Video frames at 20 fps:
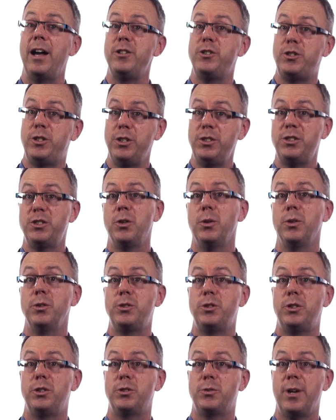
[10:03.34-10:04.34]
I just
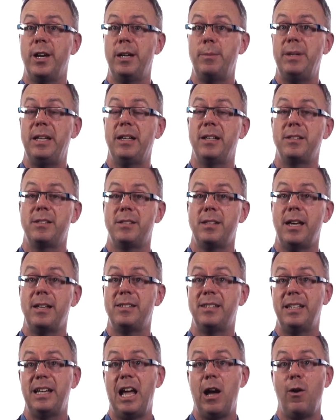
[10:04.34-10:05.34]
told you to try to be
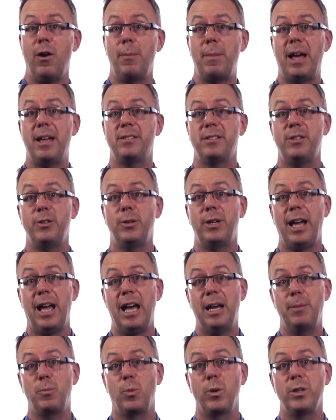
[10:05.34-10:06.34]
concise, and now I'm asking you to
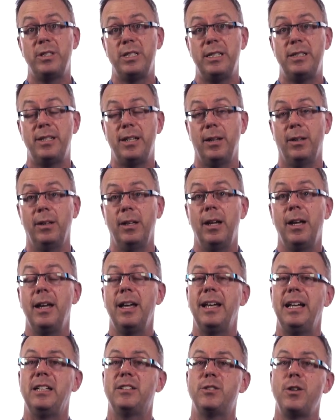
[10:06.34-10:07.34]
add more detail.
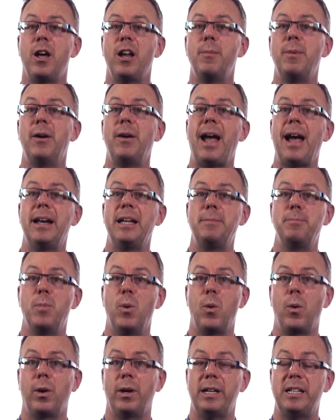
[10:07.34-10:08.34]
It's not about adding
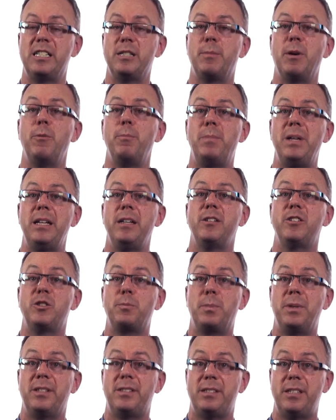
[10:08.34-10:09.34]
more, it's about being
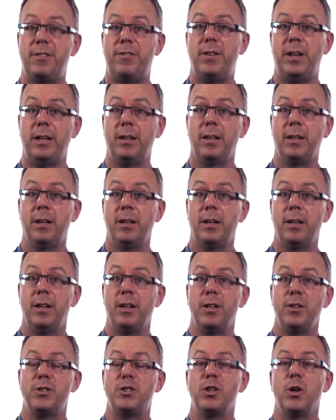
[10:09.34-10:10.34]
specific.
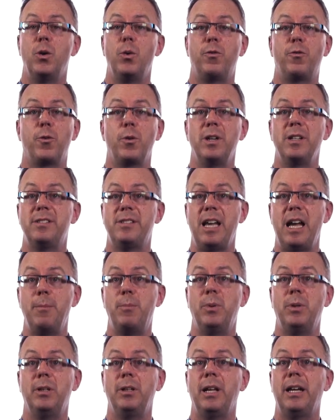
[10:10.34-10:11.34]
So for
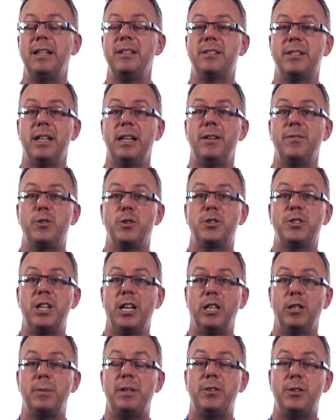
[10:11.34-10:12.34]
example, instead of just
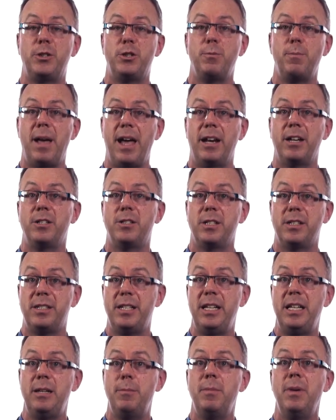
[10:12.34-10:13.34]
telling me that you managed a
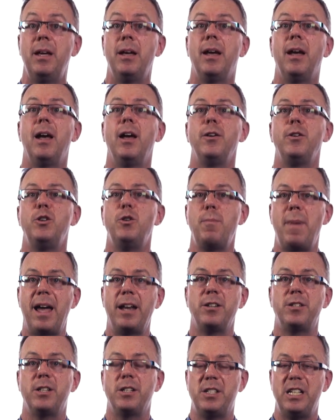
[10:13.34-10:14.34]
team, you
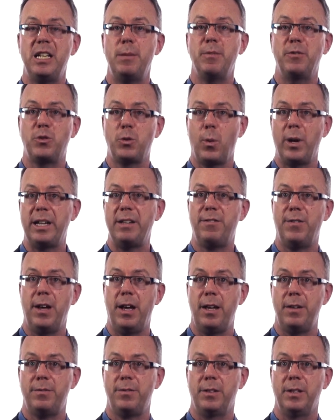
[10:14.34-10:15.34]
managed a team of
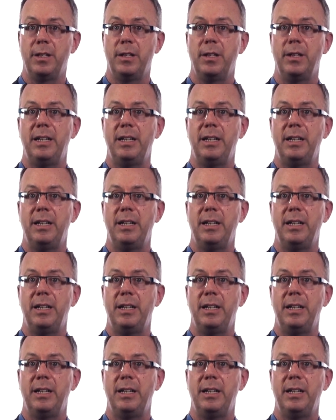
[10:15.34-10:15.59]
25.